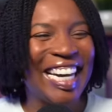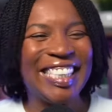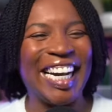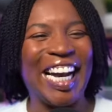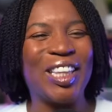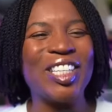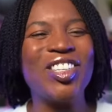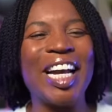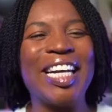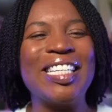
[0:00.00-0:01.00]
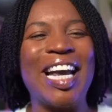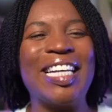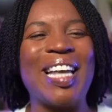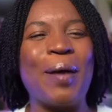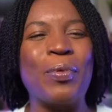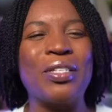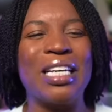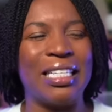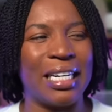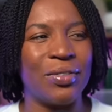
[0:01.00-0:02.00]
Check out the second example
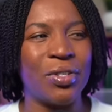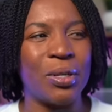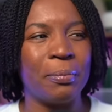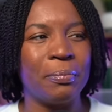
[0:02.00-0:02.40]
sentence.